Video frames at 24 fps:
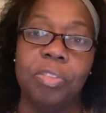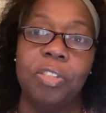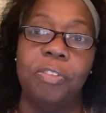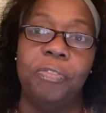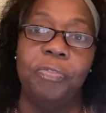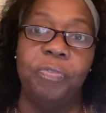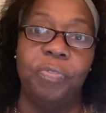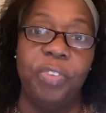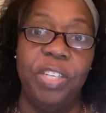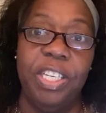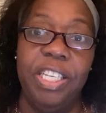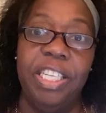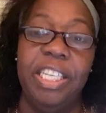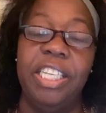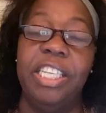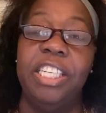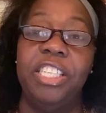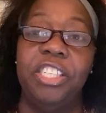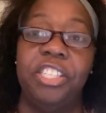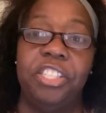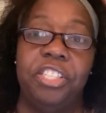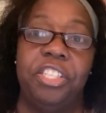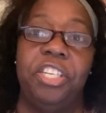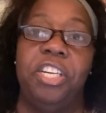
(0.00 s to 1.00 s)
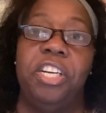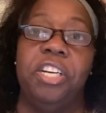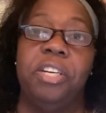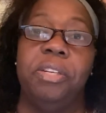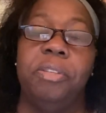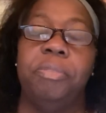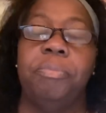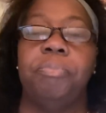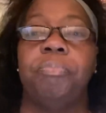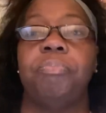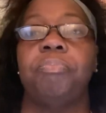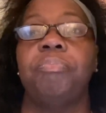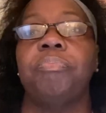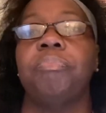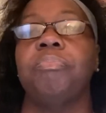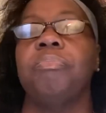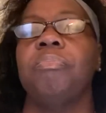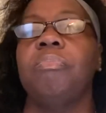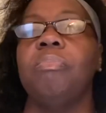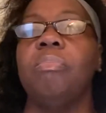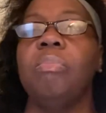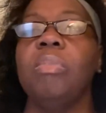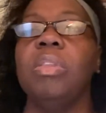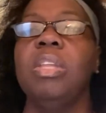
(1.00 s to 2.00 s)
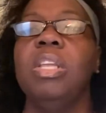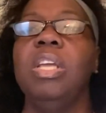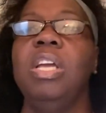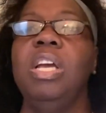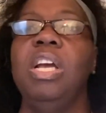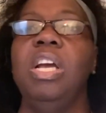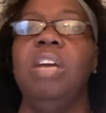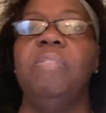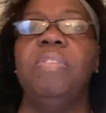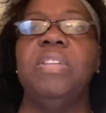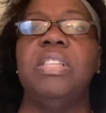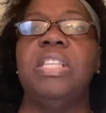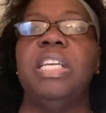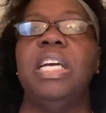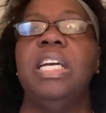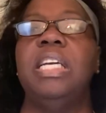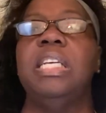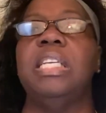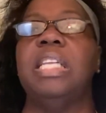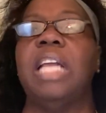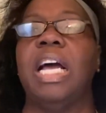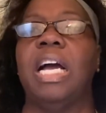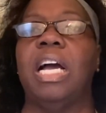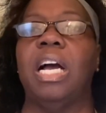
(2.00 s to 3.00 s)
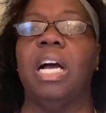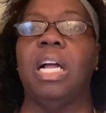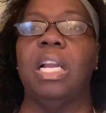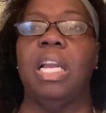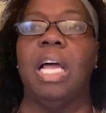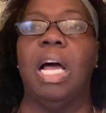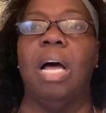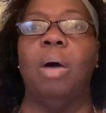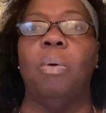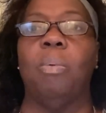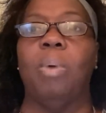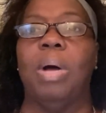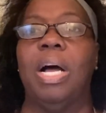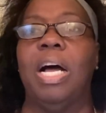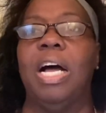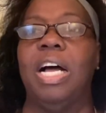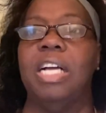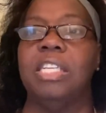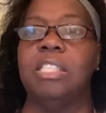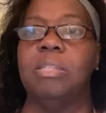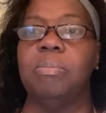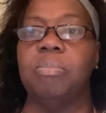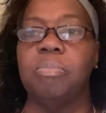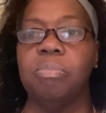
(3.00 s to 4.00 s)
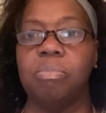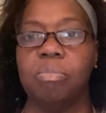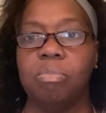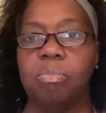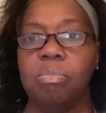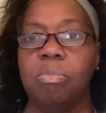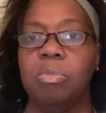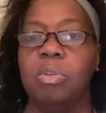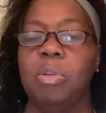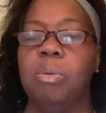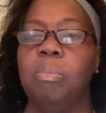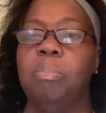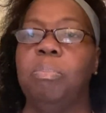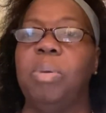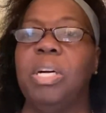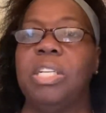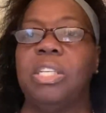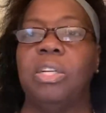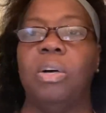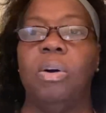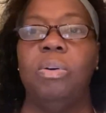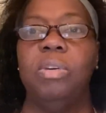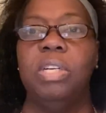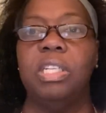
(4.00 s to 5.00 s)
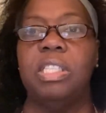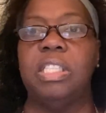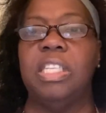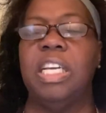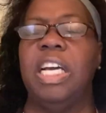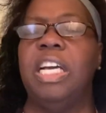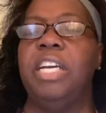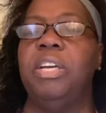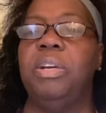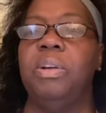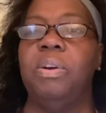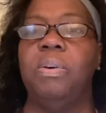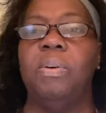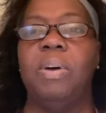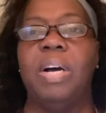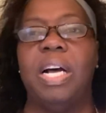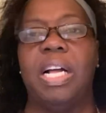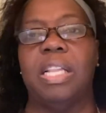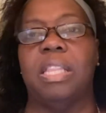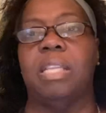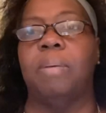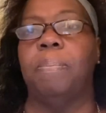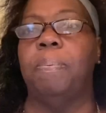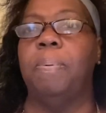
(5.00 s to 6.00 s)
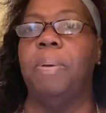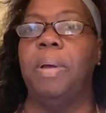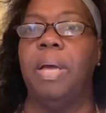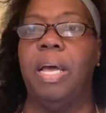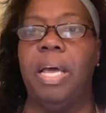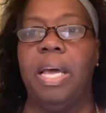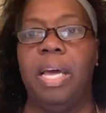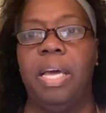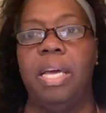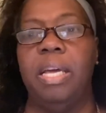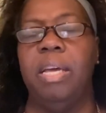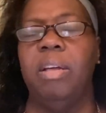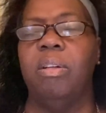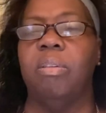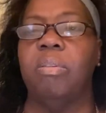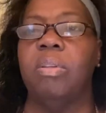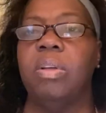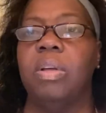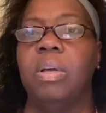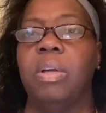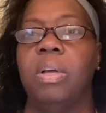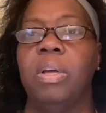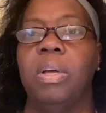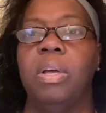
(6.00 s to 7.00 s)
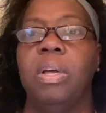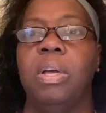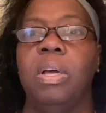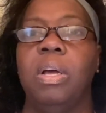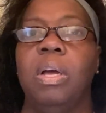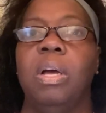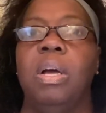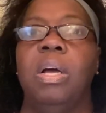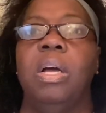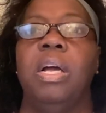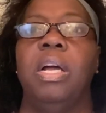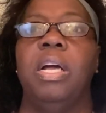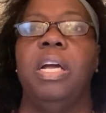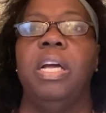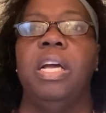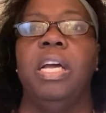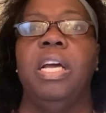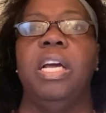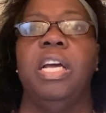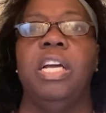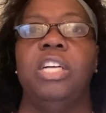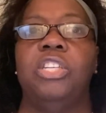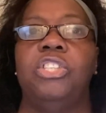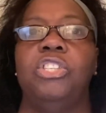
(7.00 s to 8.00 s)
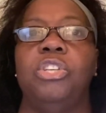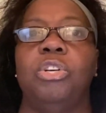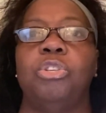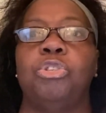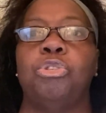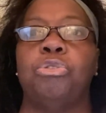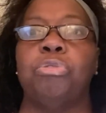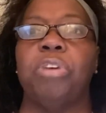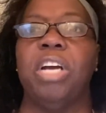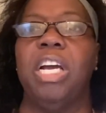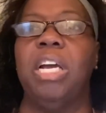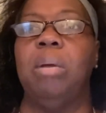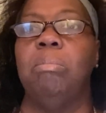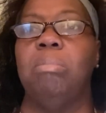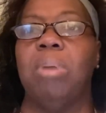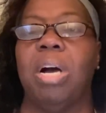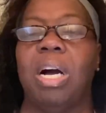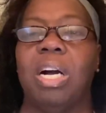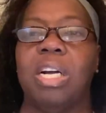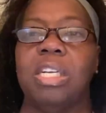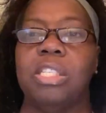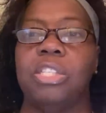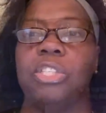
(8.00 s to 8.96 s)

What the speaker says: fee each year. Everything's like a clockwise. But the only thing you don't have to pay is your trademark is